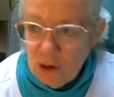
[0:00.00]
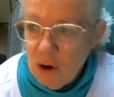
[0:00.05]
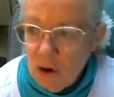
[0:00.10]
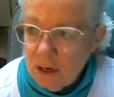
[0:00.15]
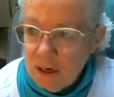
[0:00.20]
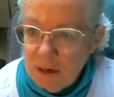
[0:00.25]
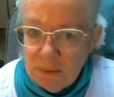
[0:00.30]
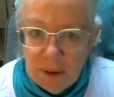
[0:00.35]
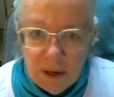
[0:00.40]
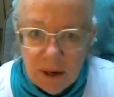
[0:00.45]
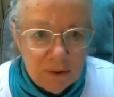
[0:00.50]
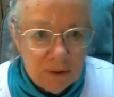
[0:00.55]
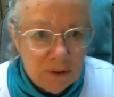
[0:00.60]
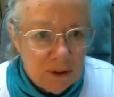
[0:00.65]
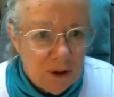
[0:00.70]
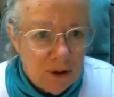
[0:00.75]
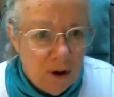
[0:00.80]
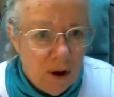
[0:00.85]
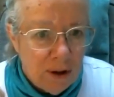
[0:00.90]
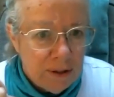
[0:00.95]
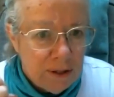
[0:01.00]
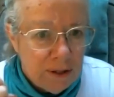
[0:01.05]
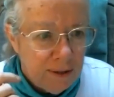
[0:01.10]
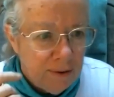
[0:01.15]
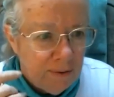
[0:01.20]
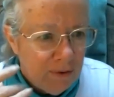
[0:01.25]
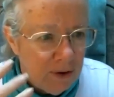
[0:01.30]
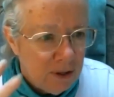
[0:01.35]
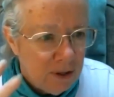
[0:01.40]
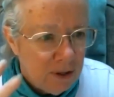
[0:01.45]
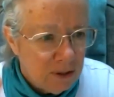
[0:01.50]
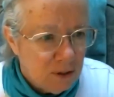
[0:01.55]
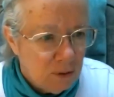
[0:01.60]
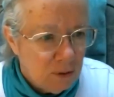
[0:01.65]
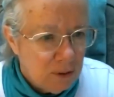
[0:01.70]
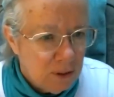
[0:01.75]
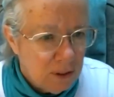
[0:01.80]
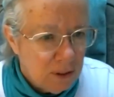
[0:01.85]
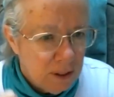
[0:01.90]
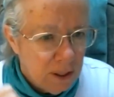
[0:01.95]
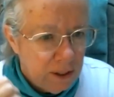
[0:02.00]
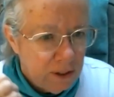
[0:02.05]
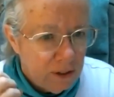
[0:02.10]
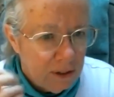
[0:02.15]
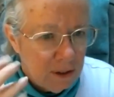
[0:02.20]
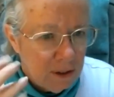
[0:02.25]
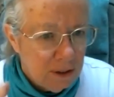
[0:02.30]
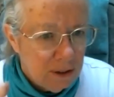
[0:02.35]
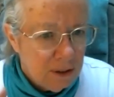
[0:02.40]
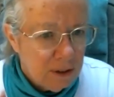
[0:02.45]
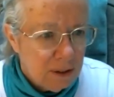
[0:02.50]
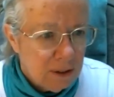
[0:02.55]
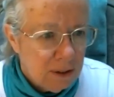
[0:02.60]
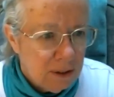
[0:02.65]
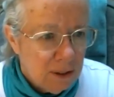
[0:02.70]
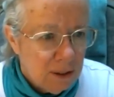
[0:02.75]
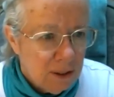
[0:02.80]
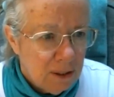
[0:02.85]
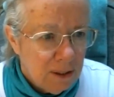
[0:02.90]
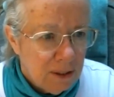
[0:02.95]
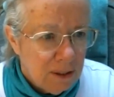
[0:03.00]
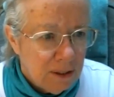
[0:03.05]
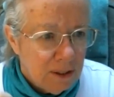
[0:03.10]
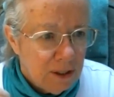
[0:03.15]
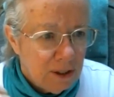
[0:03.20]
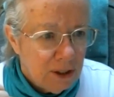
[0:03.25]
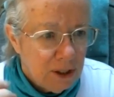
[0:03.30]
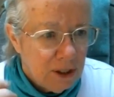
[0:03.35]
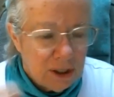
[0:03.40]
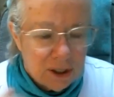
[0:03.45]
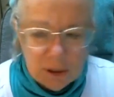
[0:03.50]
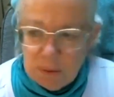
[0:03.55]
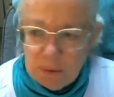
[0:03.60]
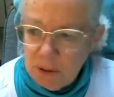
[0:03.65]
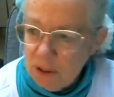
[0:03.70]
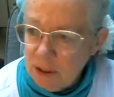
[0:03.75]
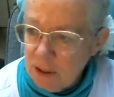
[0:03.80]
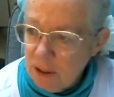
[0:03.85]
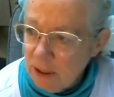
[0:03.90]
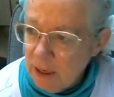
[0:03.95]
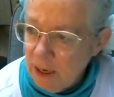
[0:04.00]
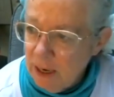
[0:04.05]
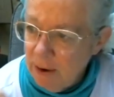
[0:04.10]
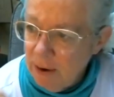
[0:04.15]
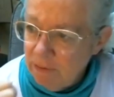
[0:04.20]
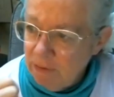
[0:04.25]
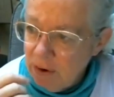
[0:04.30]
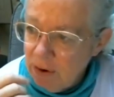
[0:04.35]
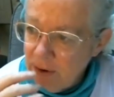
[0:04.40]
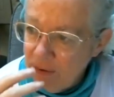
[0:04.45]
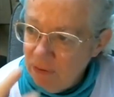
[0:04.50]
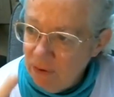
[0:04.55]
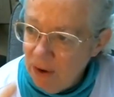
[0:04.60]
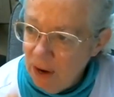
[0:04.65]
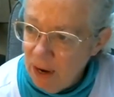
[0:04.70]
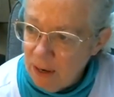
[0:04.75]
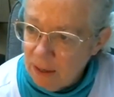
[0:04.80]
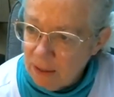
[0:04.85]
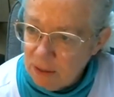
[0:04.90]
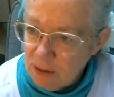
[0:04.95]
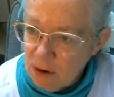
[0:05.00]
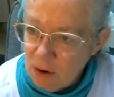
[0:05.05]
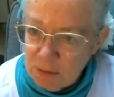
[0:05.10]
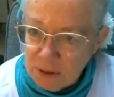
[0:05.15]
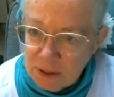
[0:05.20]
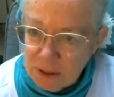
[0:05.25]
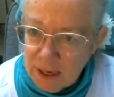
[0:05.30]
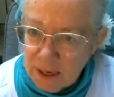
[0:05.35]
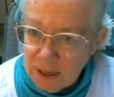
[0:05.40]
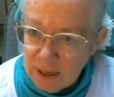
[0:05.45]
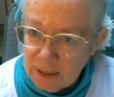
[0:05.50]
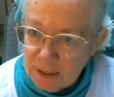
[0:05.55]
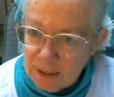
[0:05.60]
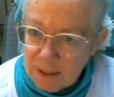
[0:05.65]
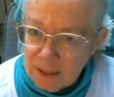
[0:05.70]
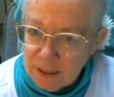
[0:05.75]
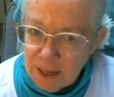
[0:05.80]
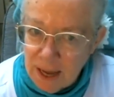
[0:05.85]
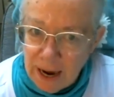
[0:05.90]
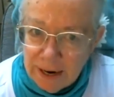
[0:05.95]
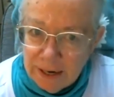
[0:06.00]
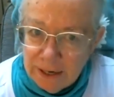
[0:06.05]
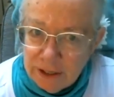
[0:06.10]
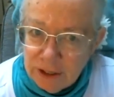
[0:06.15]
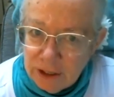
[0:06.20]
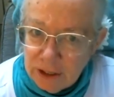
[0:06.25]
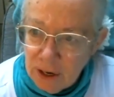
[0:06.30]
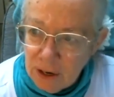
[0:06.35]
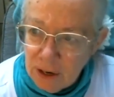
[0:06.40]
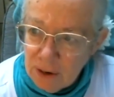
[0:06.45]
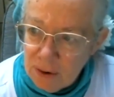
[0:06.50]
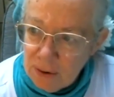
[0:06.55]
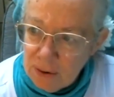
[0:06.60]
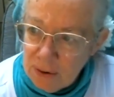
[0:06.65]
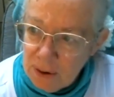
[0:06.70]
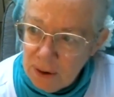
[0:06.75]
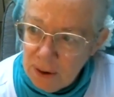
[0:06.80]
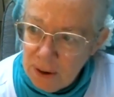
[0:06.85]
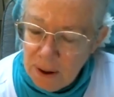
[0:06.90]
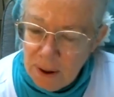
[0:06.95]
talked about all the different associations that she experienced looking at very fast, almost like a slideshow.